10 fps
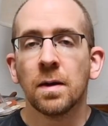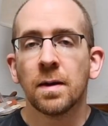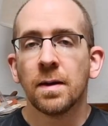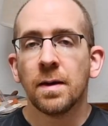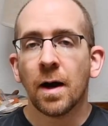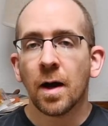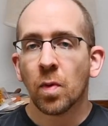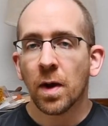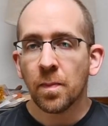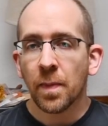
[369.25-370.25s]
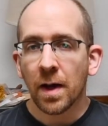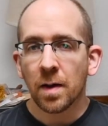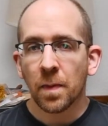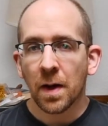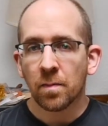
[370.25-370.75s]
Now, I brought it back
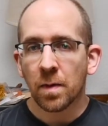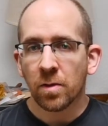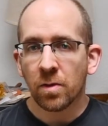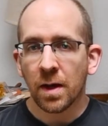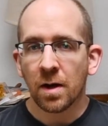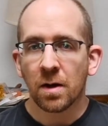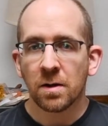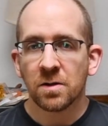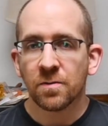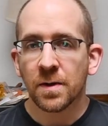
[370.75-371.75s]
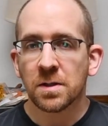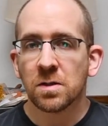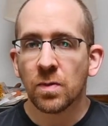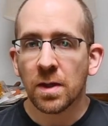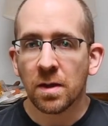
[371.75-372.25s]
about a month later to fix
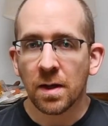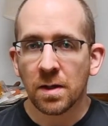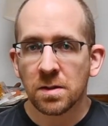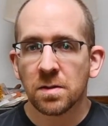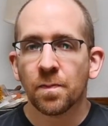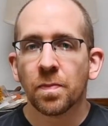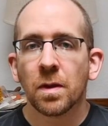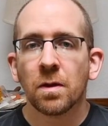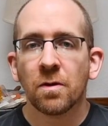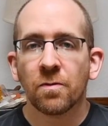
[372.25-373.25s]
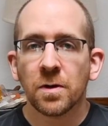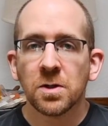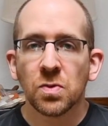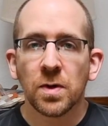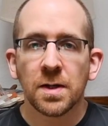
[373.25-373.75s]
three things. The
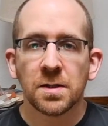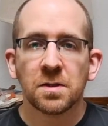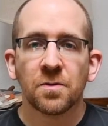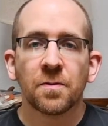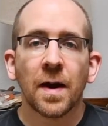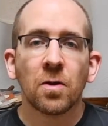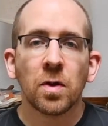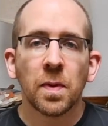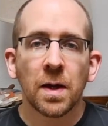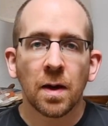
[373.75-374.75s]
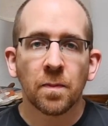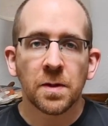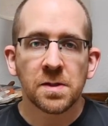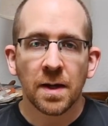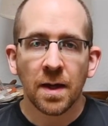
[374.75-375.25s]
first was to finally pick up the
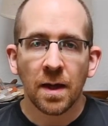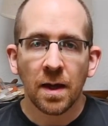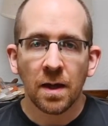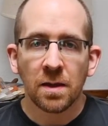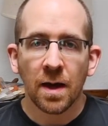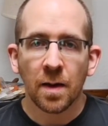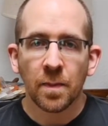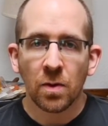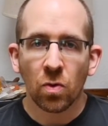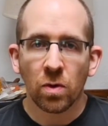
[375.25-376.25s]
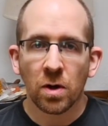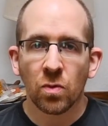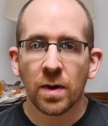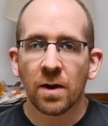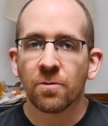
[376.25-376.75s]
second key that had been ordered
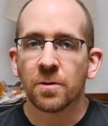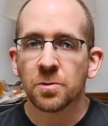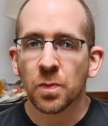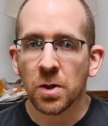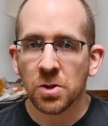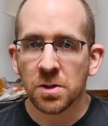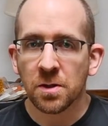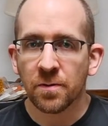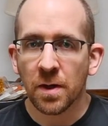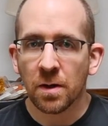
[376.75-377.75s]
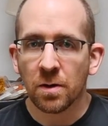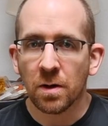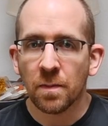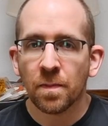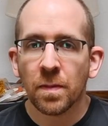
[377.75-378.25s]
when I first purchased the
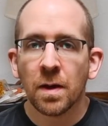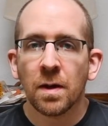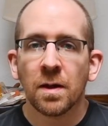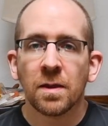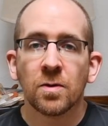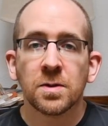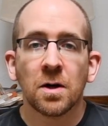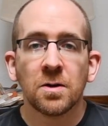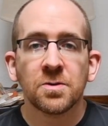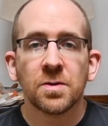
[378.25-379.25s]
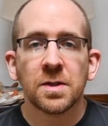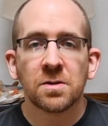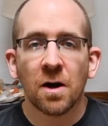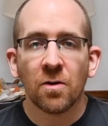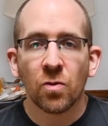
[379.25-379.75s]
vehicle. There was also a
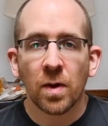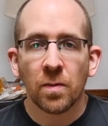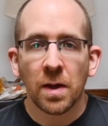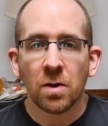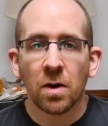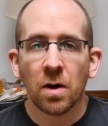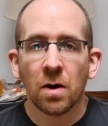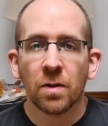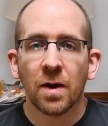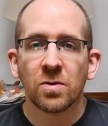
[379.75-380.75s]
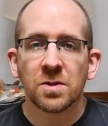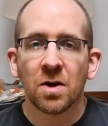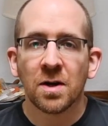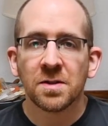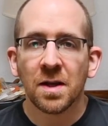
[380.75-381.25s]
software recall that was
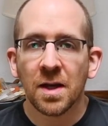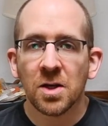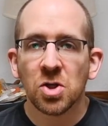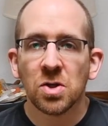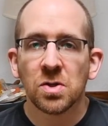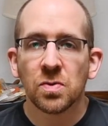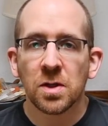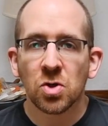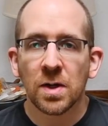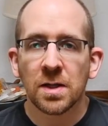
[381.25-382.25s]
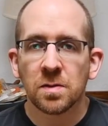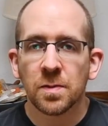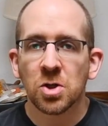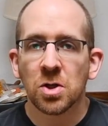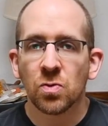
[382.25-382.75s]
causing issues with the
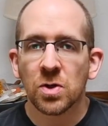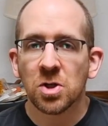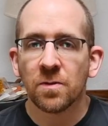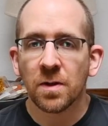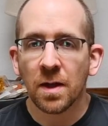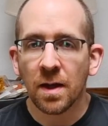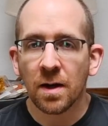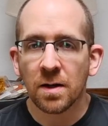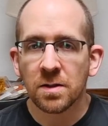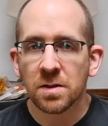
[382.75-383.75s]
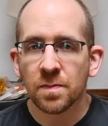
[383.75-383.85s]
transmission when shifting gears.